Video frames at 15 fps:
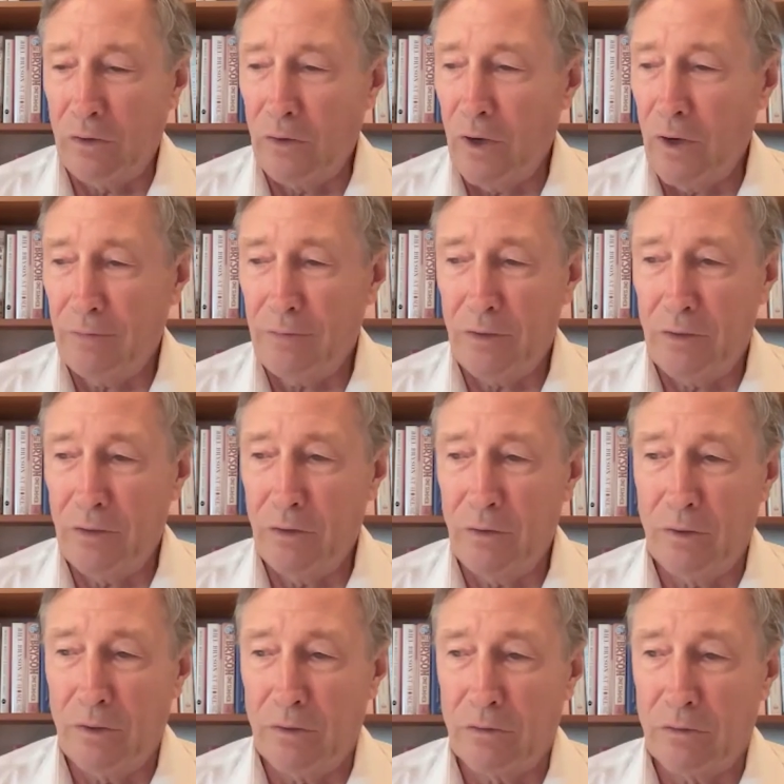you have to
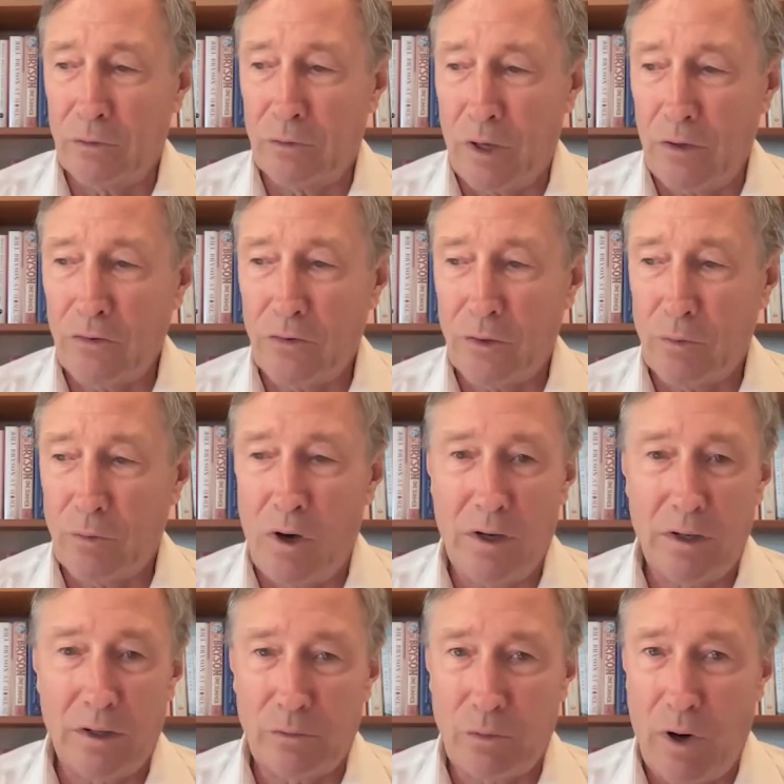do is crush the
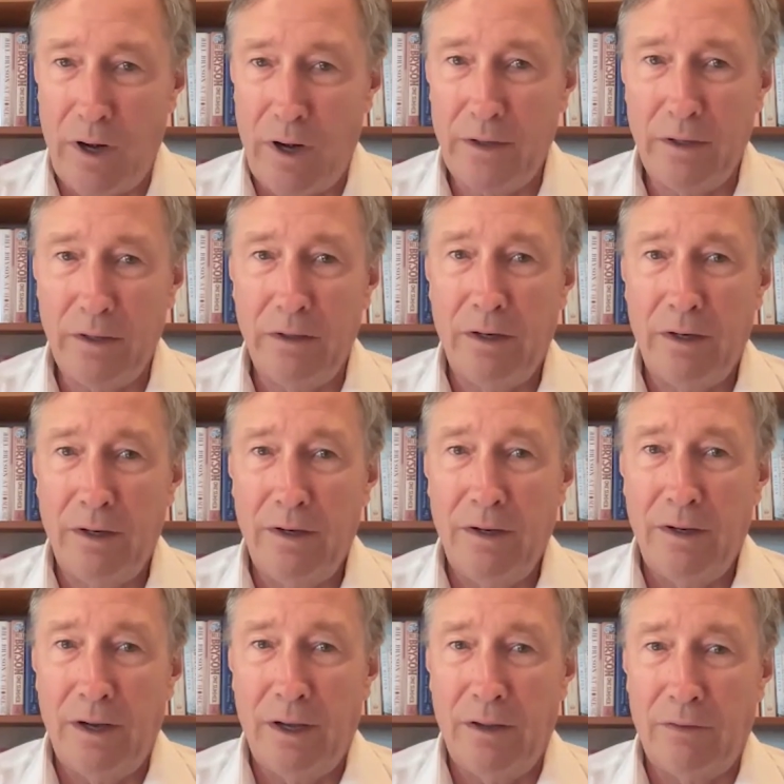rock, grind it,
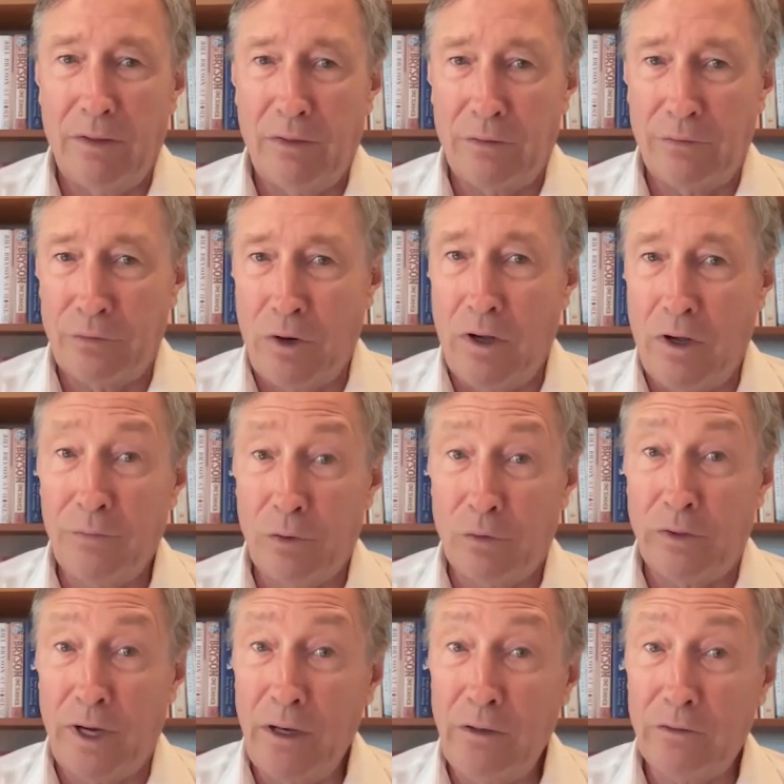and then the froth
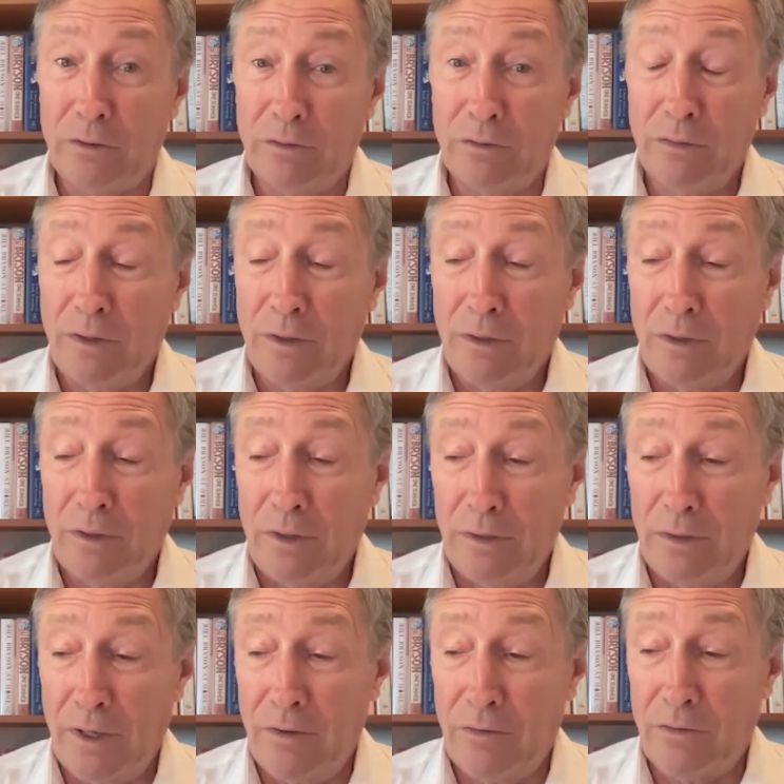flotation
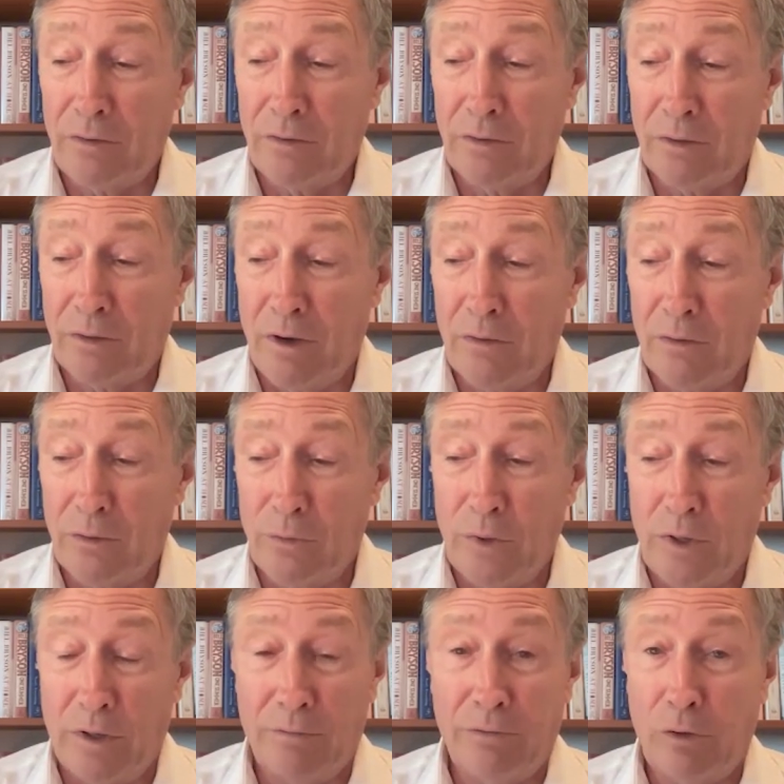needs to
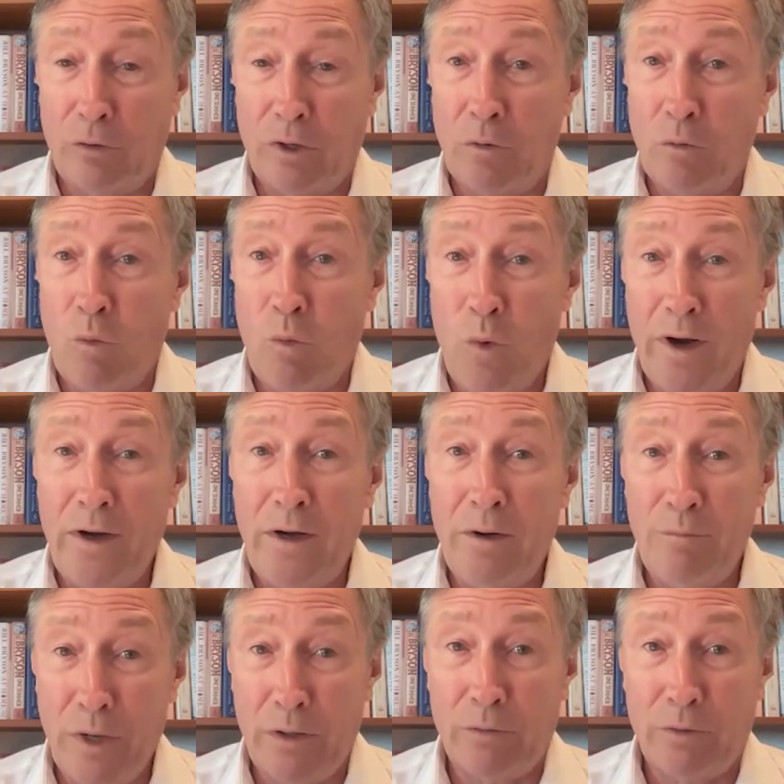concentrate on floating one
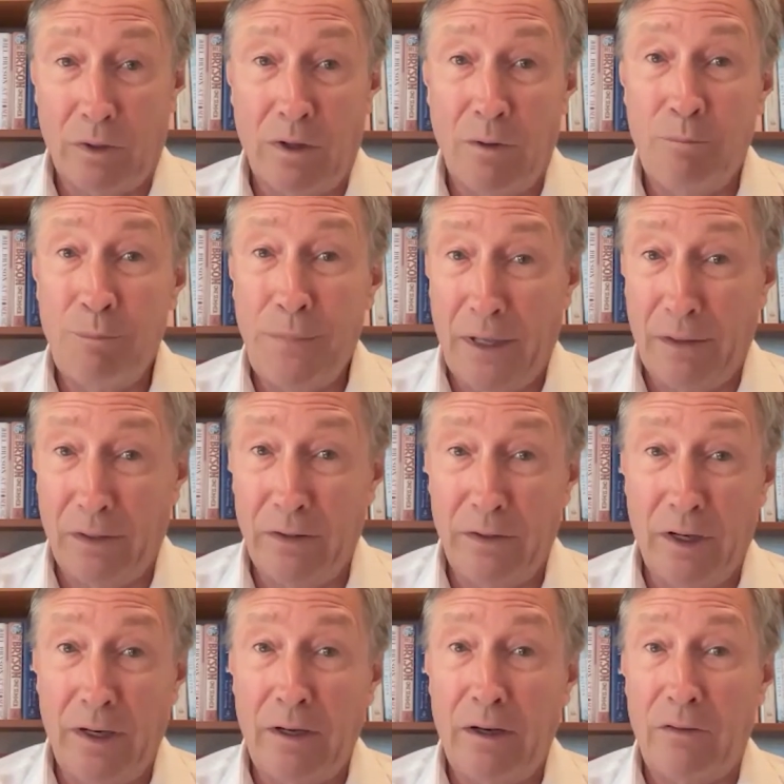mineral,
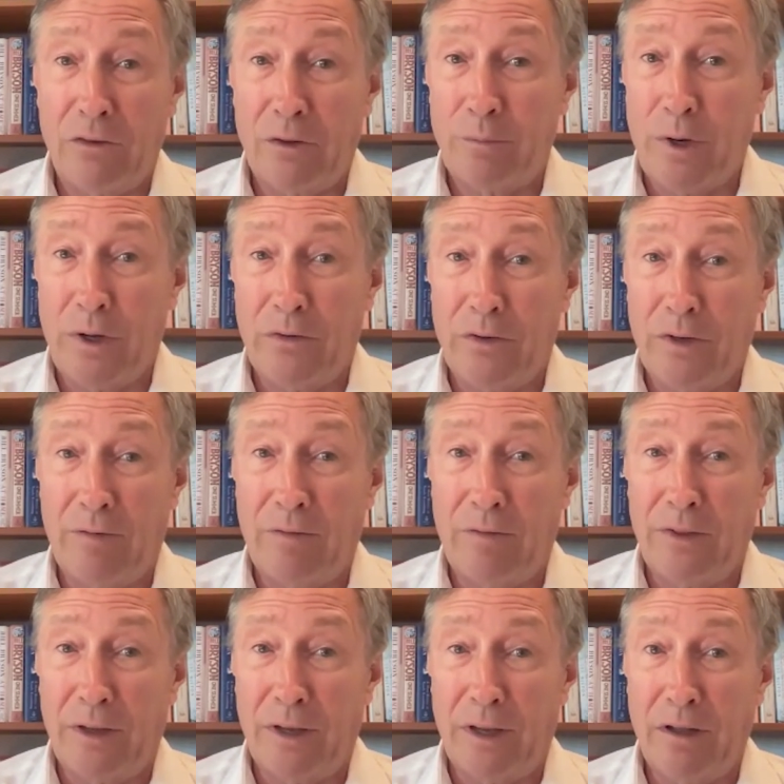pentlandite, and suppressing
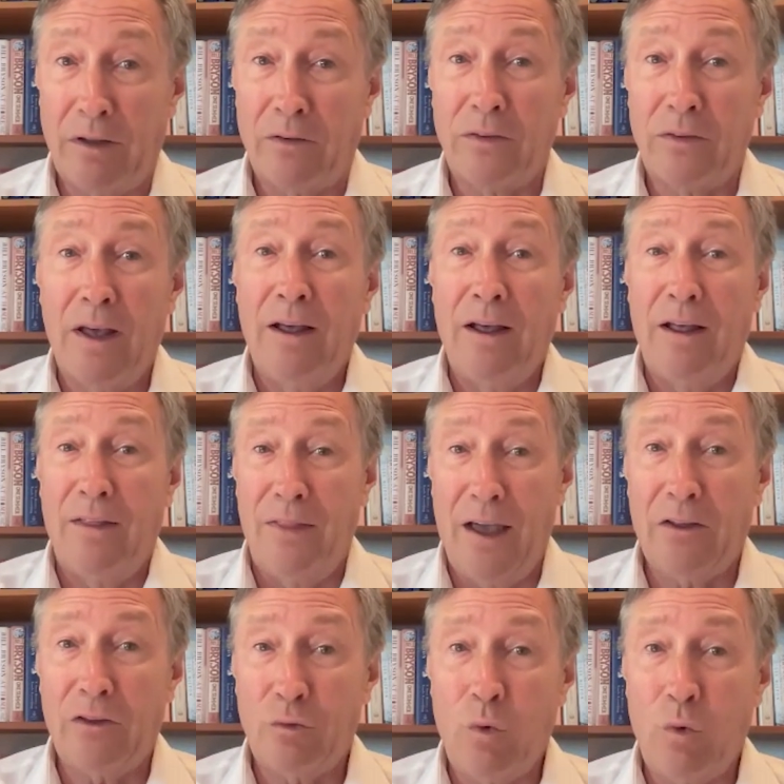everything else.
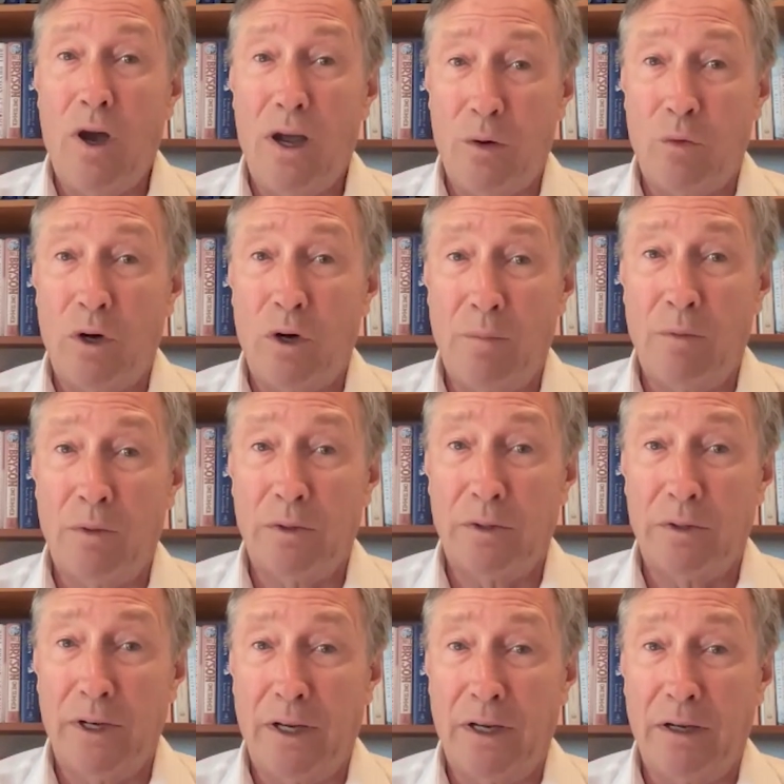That's why we're able to
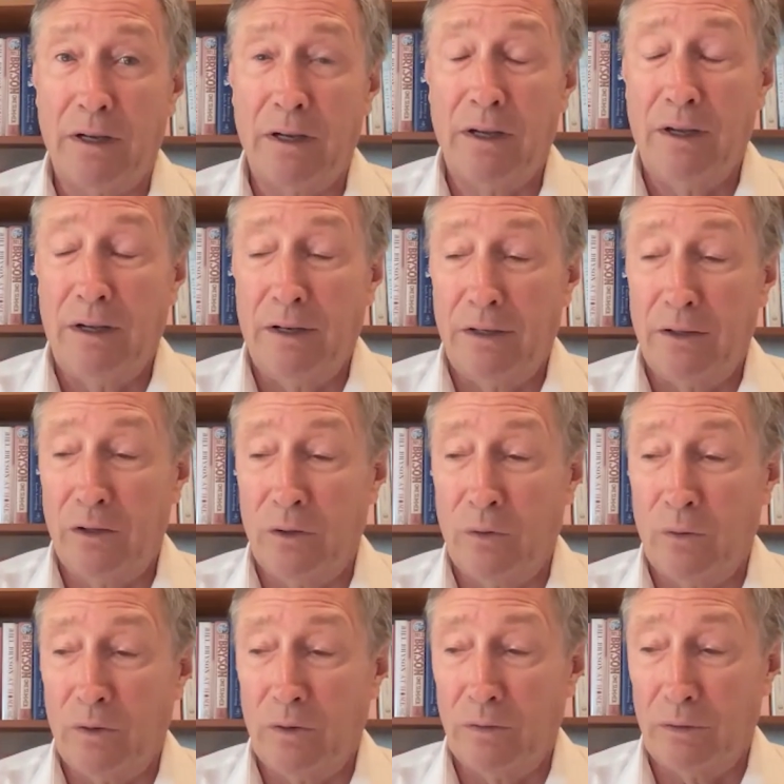take, you
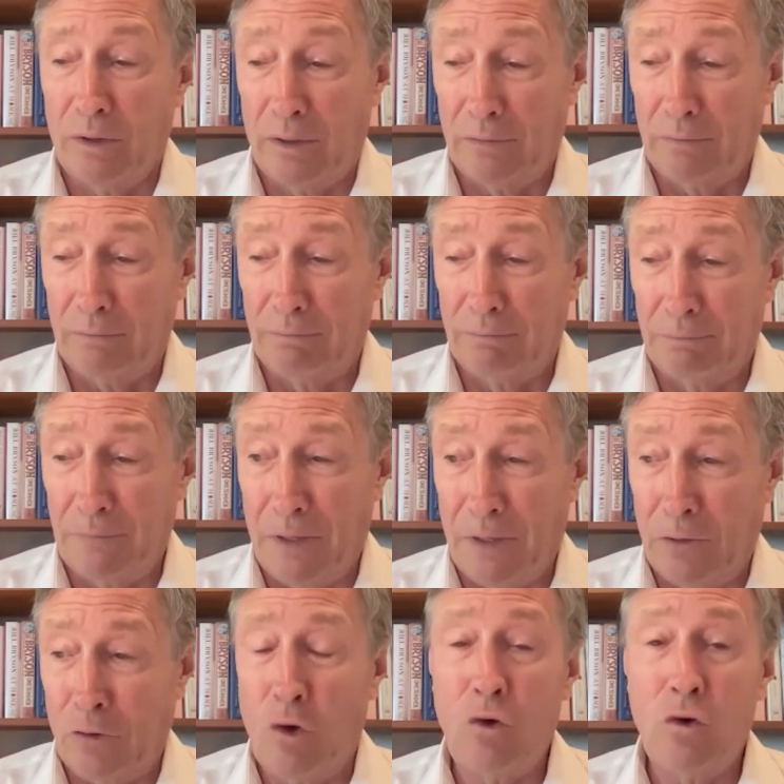know, a, a
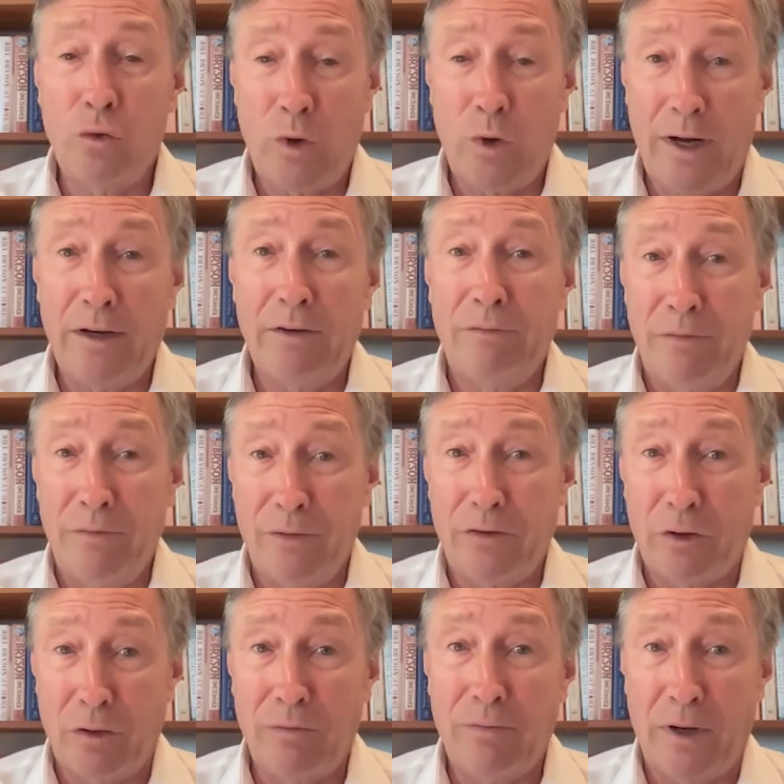low grade
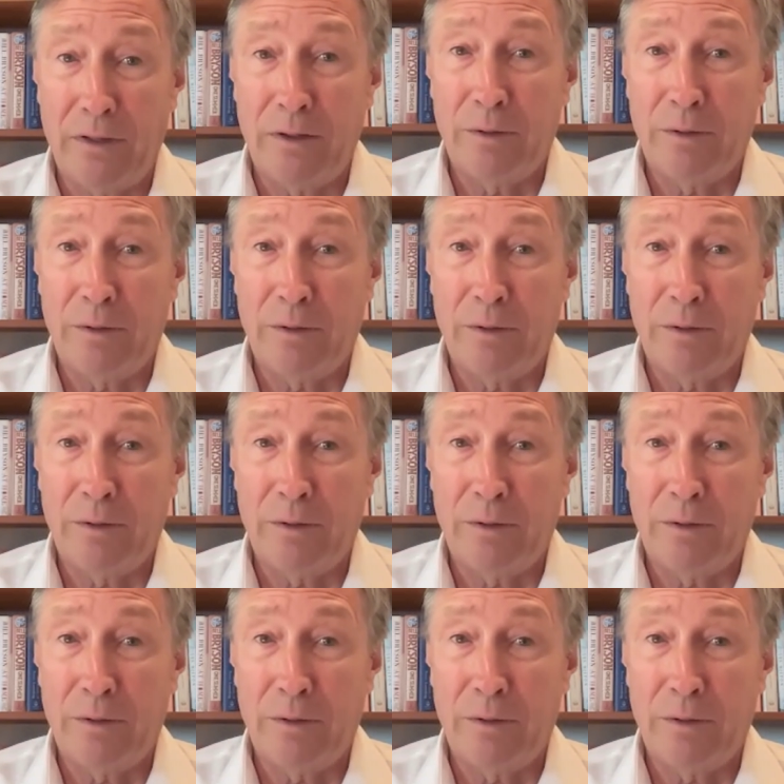sulfide